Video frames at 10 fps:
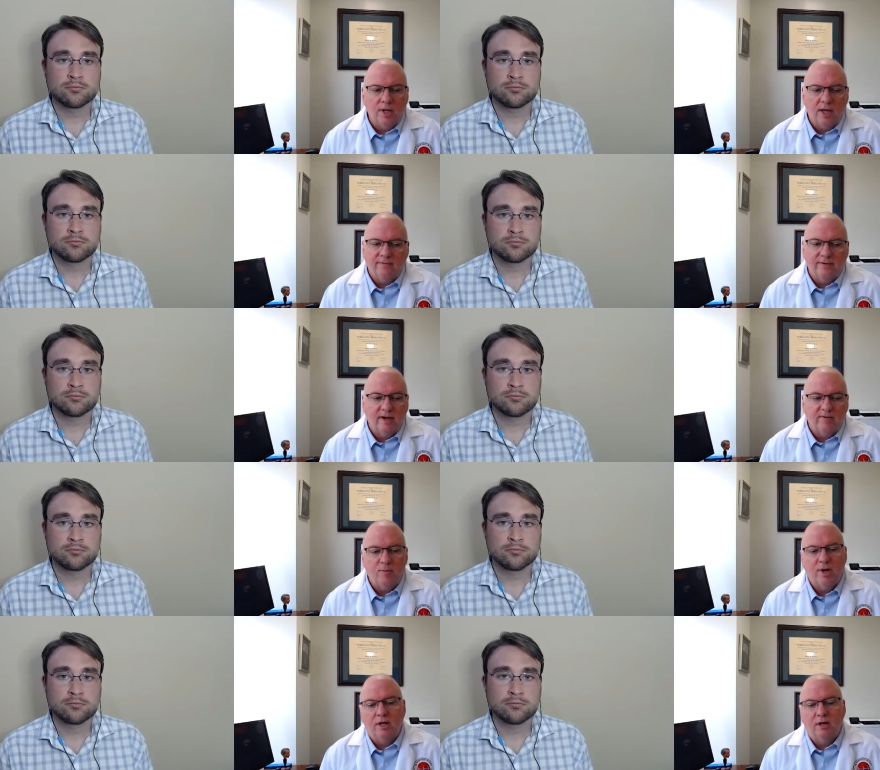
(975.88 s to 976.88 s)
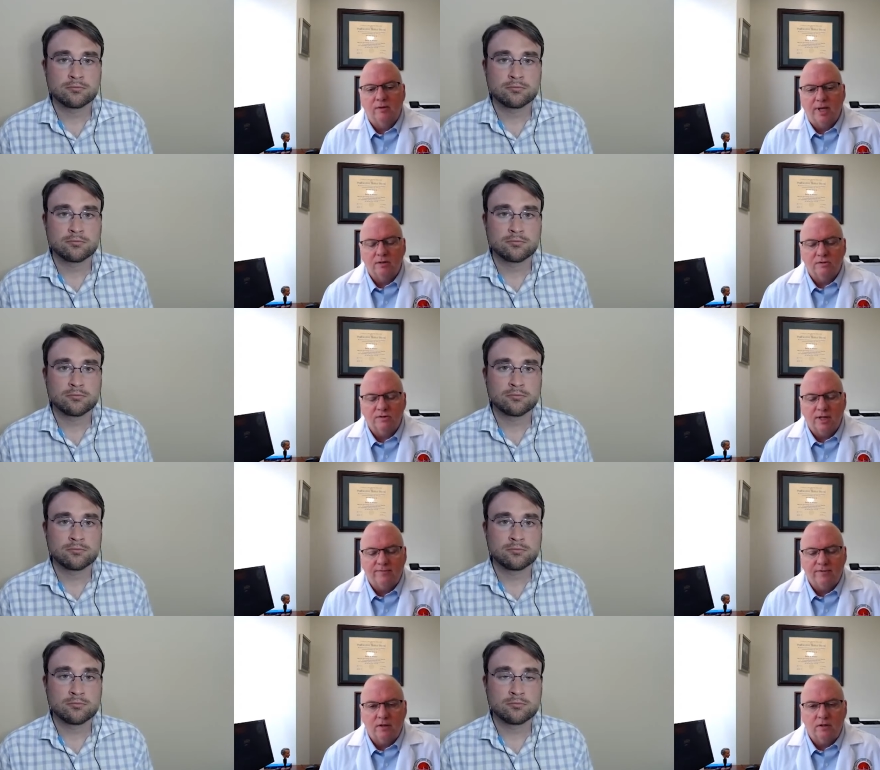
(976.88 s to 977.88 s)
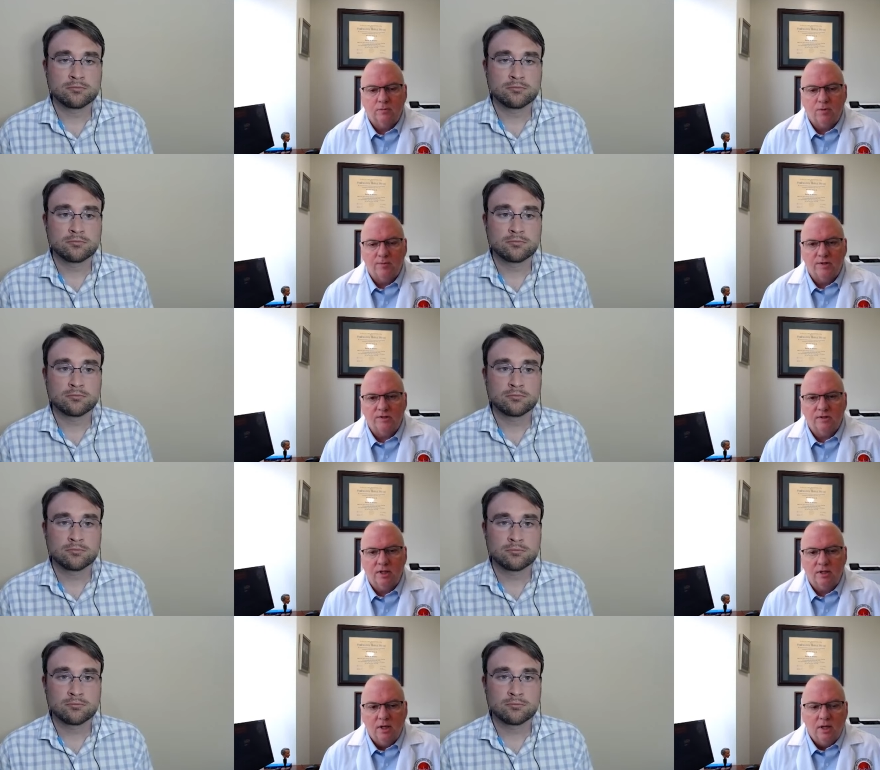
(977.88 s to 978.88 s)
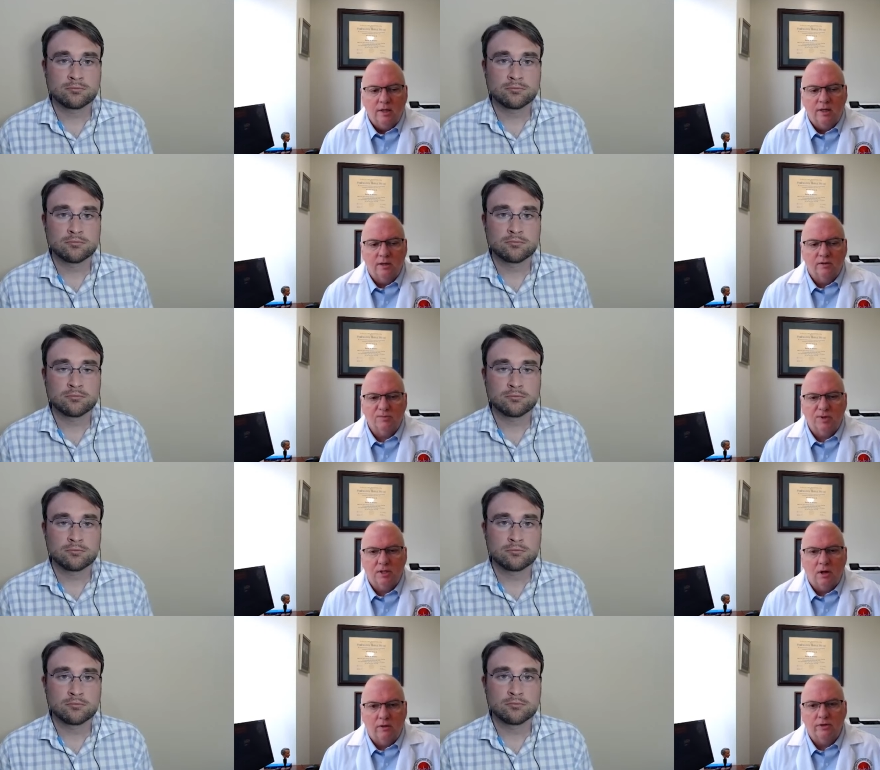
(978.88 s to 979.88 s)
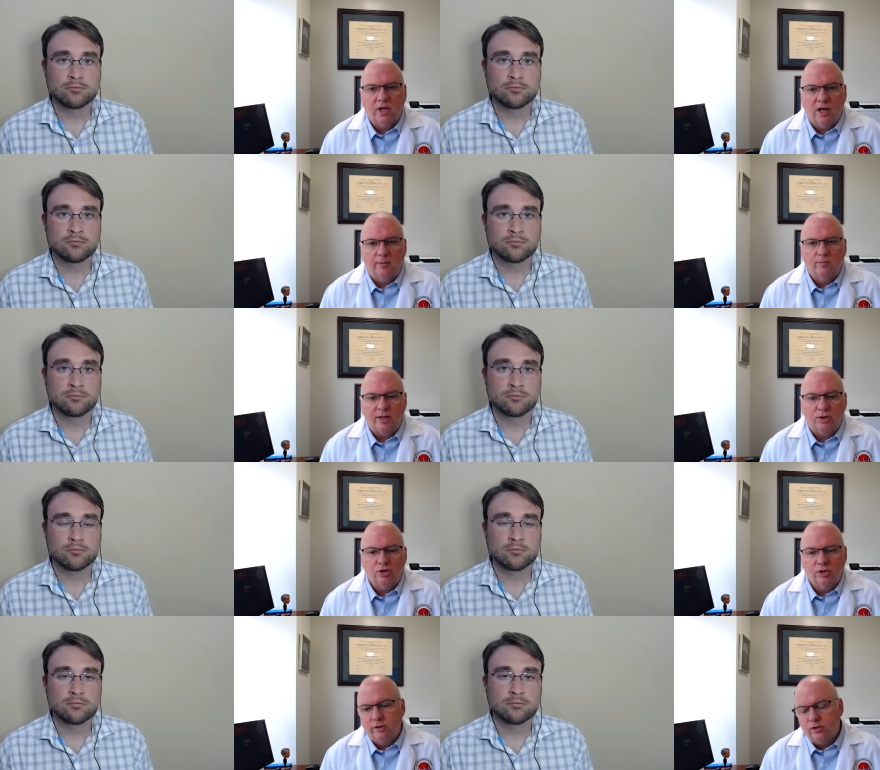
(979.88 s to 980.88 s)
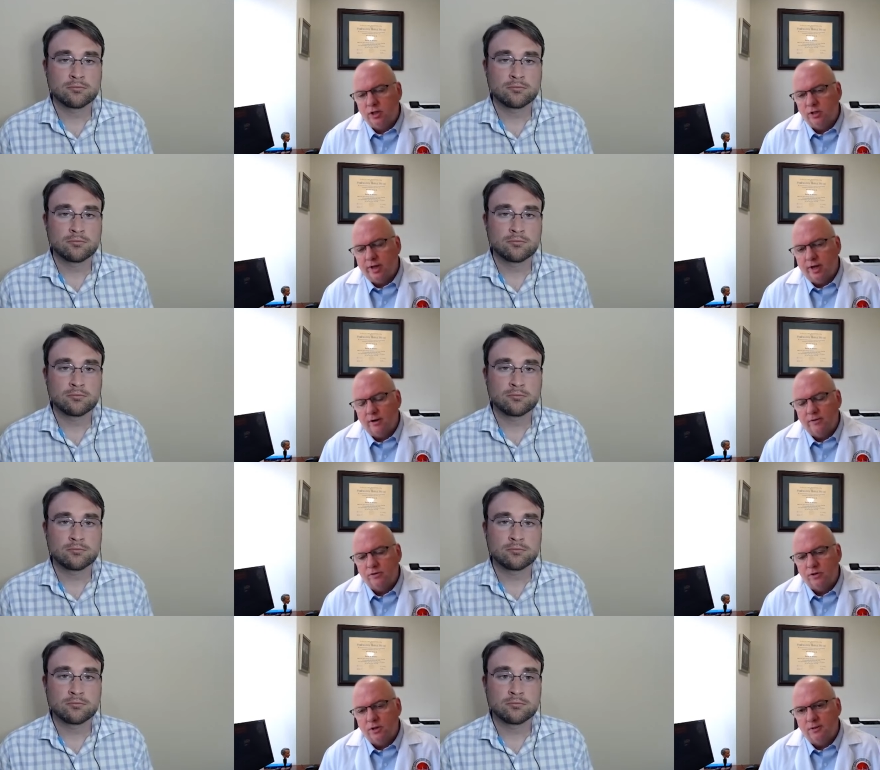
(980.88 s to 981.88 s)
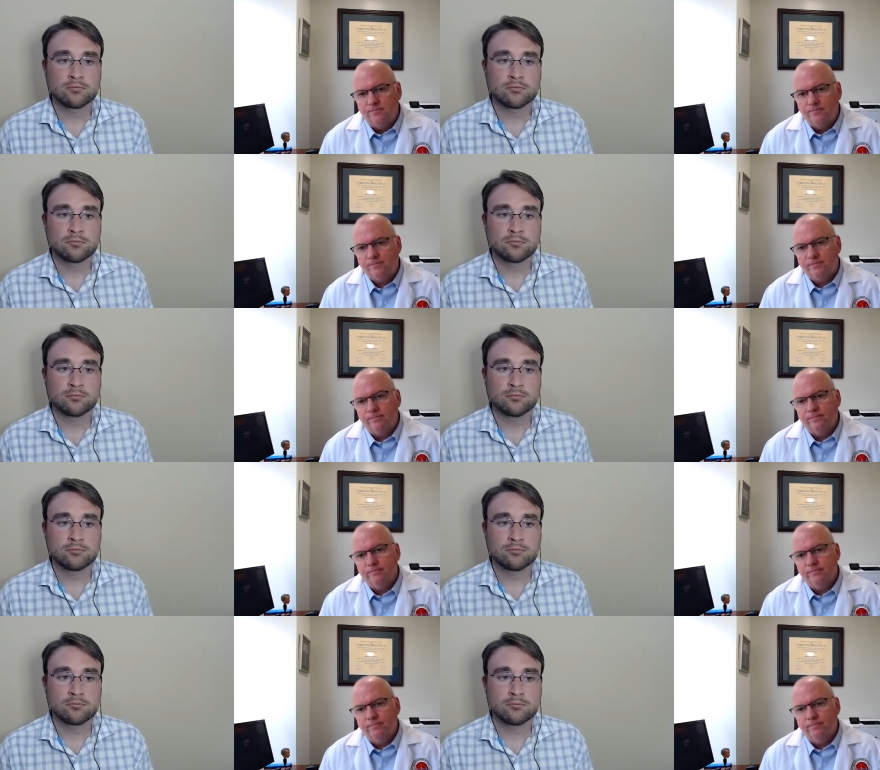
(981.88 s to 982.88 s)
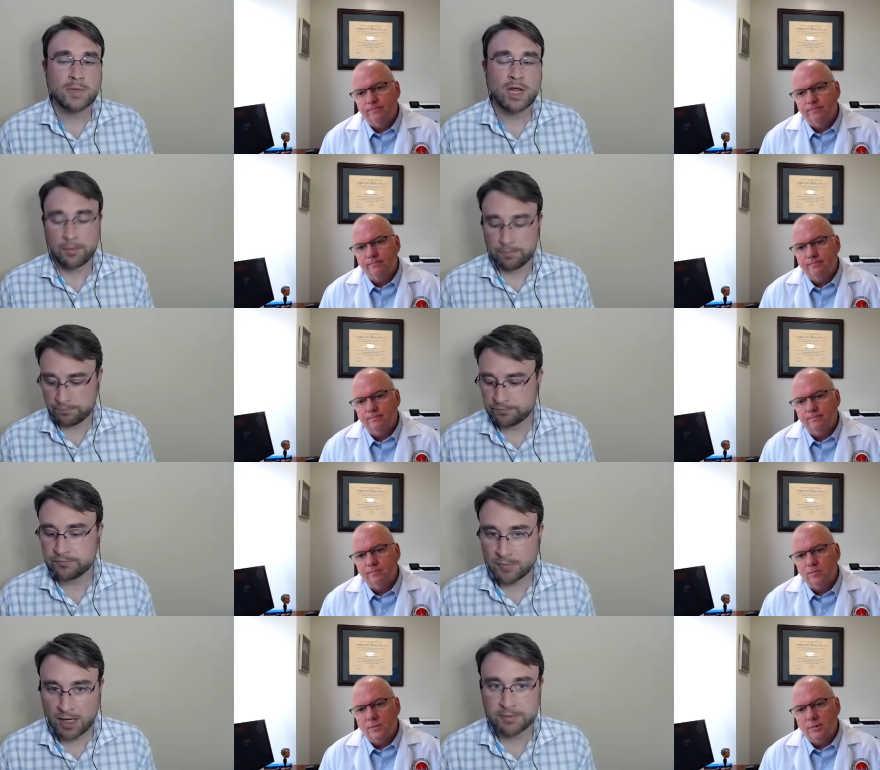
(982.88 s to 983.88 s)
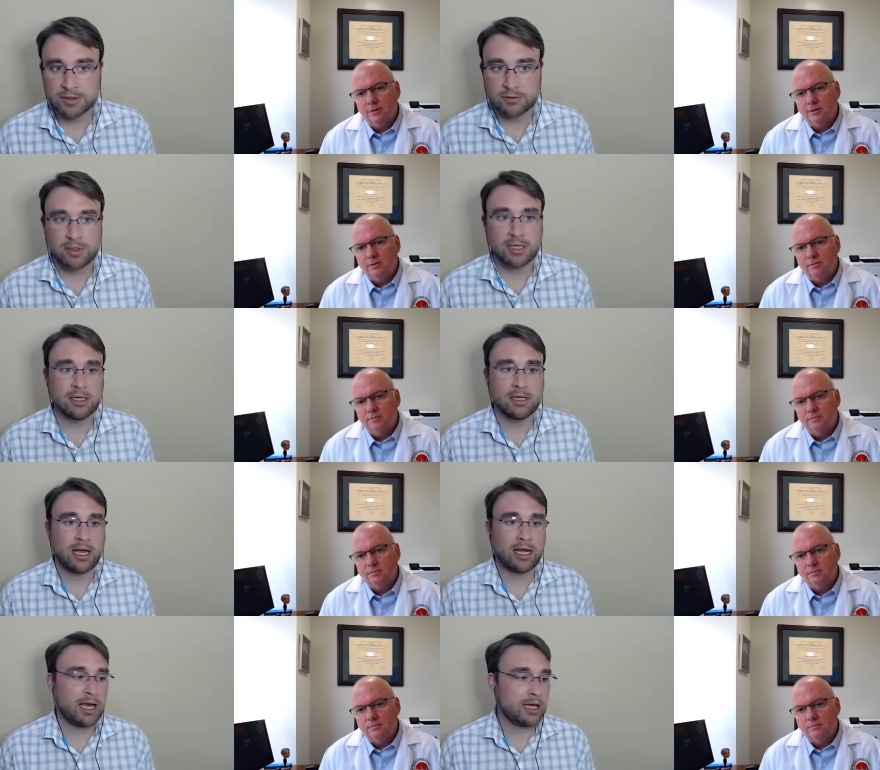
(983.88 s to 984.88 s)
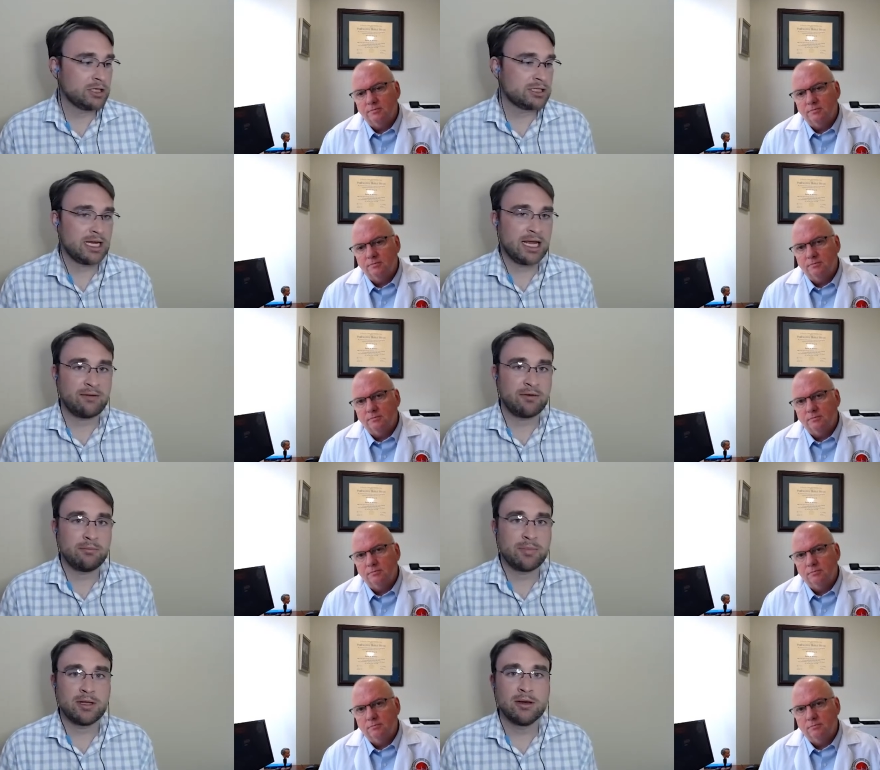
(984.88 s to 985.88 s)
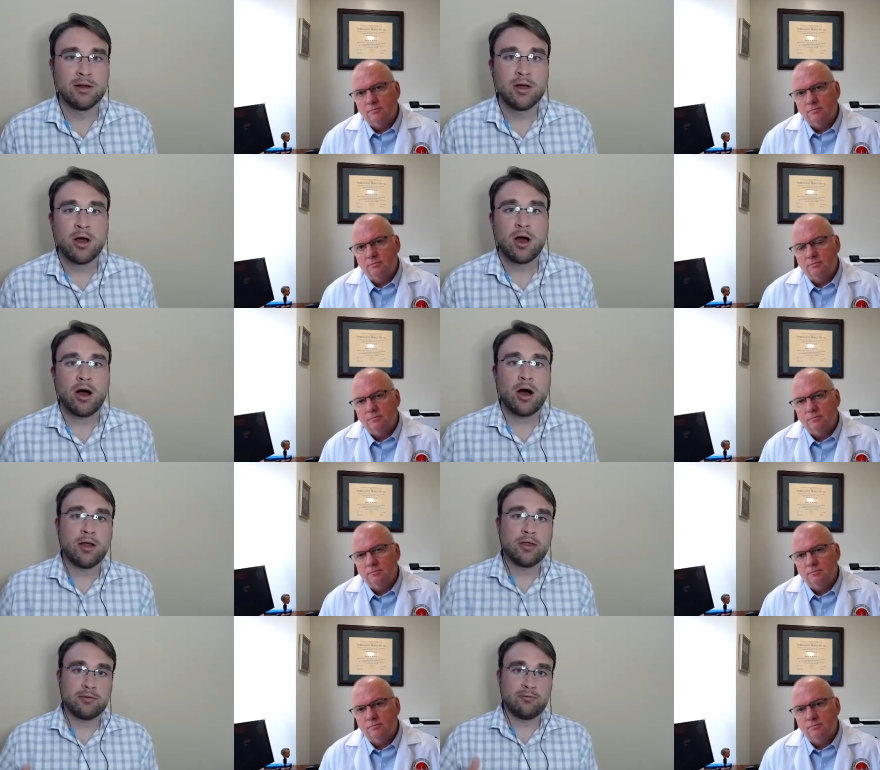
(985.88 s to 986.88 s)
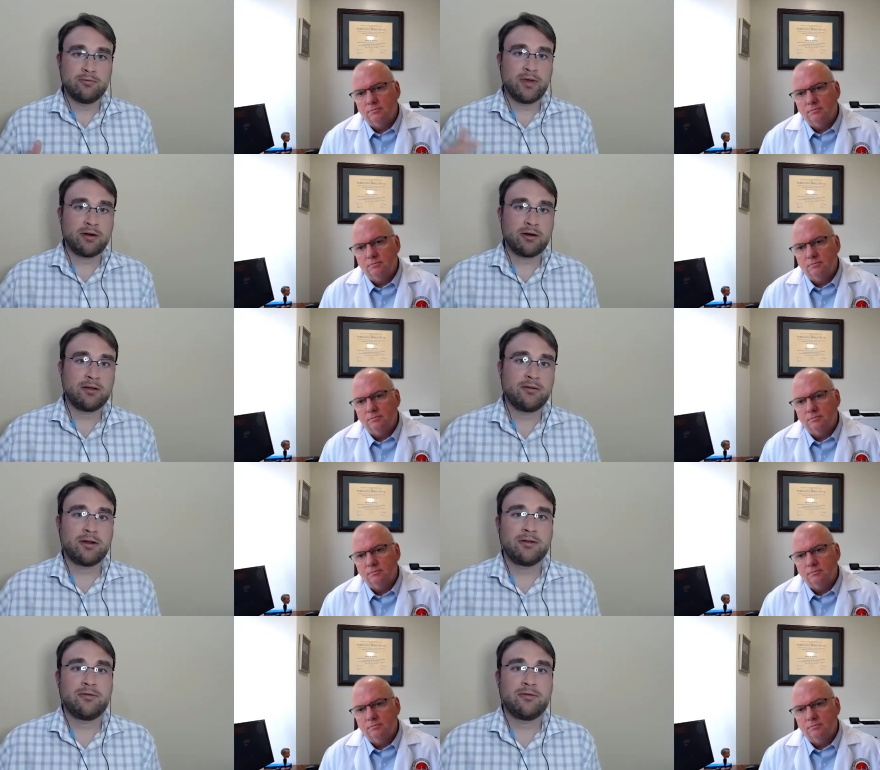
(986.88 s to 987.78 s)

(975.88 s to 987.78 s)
Speaker 1: we have everybody on the medical staff here in the Department of State, you know, spend all their time making sure that you get the care that you
Speaker 2: need. Absolutely. I, I can just say, having been on the very very